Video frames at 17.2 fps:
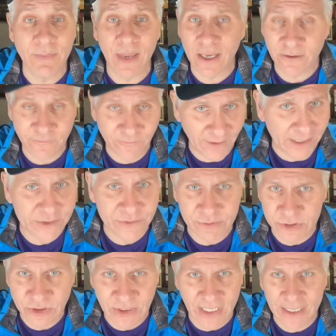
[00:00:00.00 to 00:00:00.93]

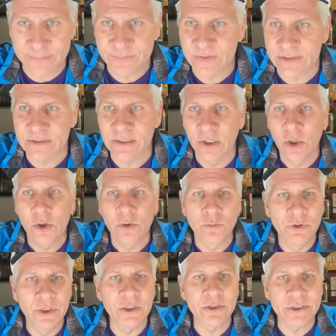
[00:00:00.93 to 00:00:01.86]
Manufacturing jobs, these
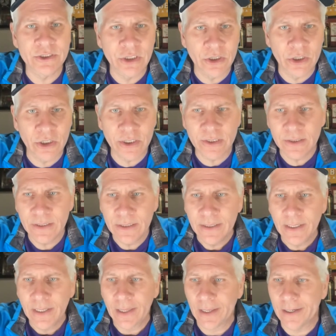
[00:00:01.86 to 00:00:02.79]
really good
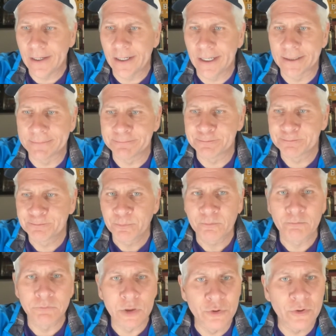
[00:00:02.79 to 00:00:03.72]

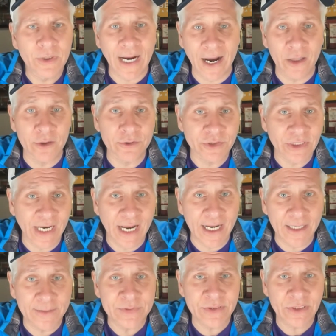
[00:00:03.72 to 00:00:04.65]
blue collar
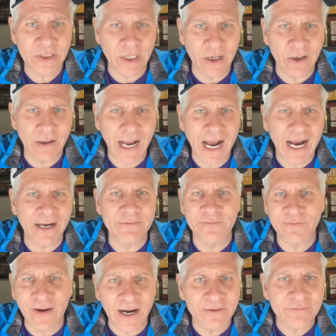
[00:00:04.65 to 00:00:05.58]
jobs, high
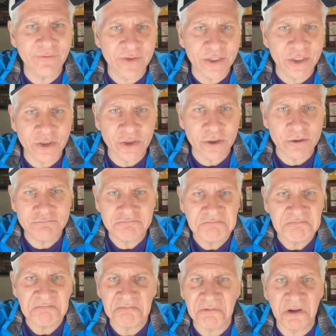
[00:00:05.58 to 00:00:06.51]
5-figure,
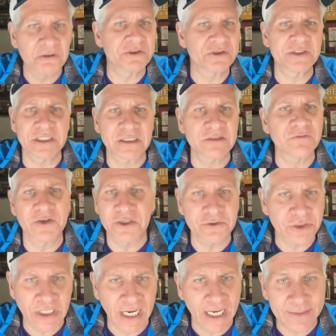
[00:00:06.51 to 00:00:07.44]
low
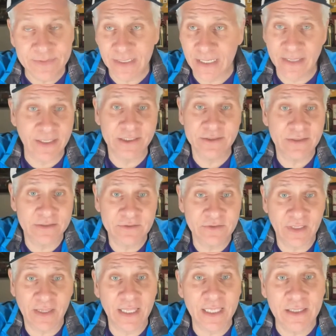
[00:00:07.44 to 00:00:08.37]
6-figure jobs. And
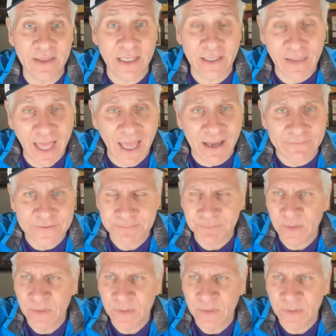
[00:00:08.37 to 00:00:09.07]
they left.